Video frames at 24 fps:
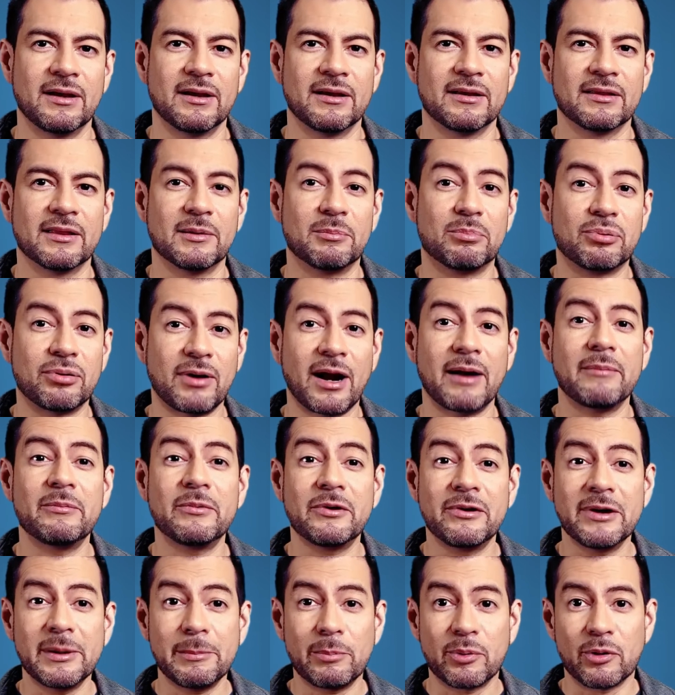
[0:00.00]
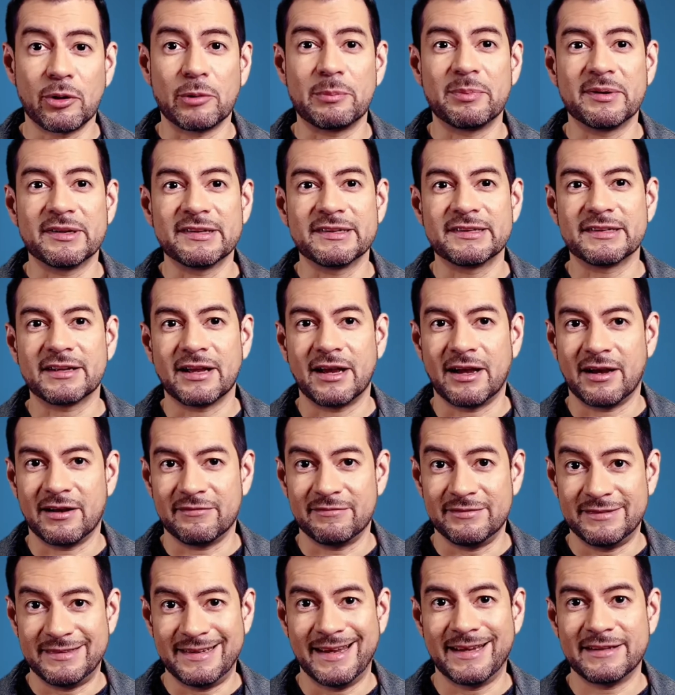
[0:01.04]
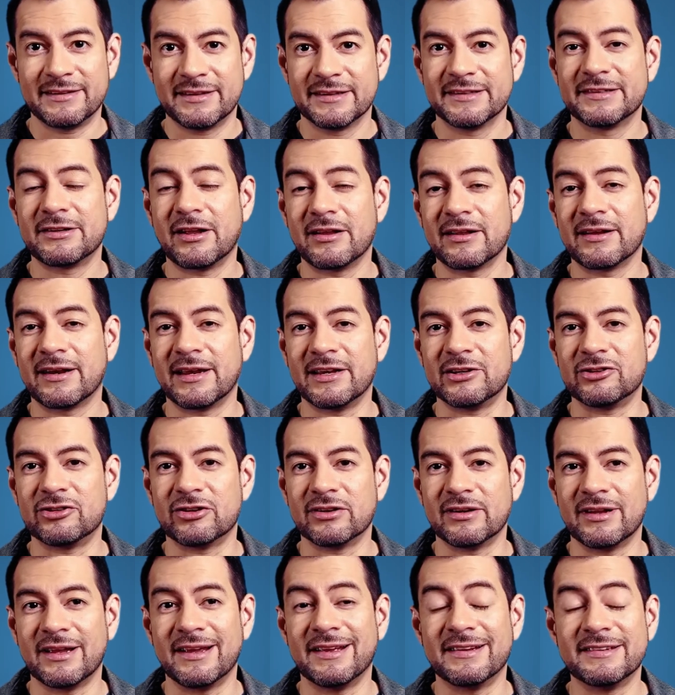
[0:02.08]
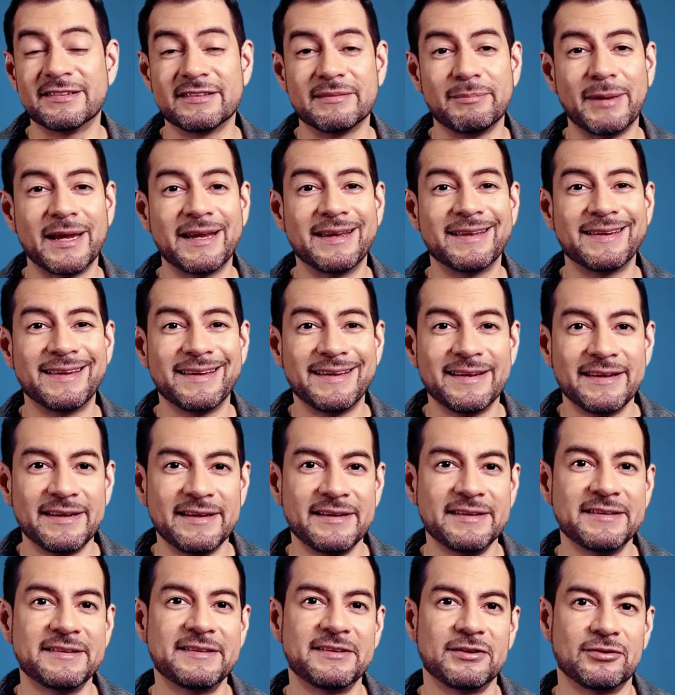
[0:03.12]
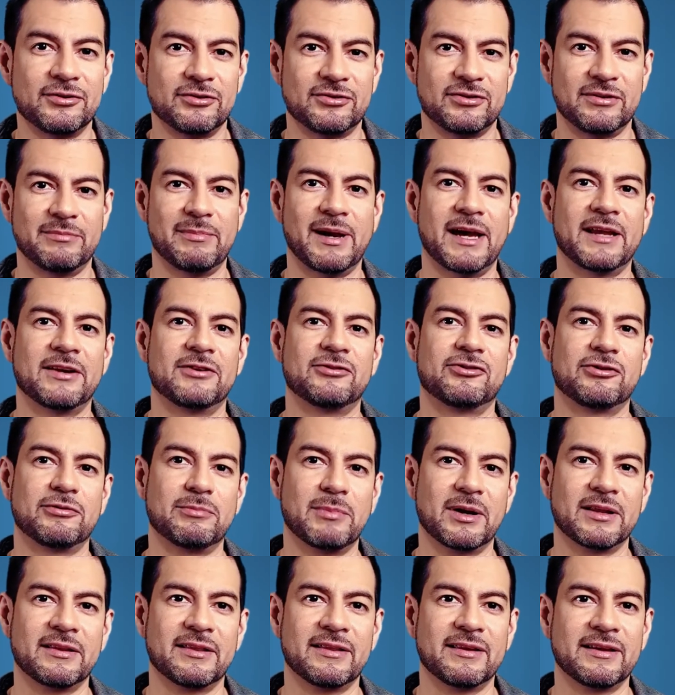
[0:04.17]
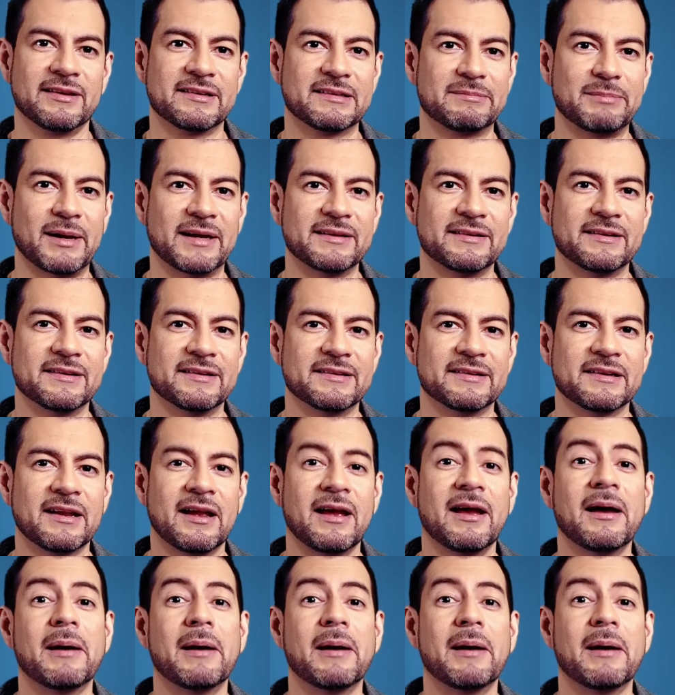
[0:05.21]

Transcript: The primary purpose of debt consolidation is to make it easier to manage your monthly expenses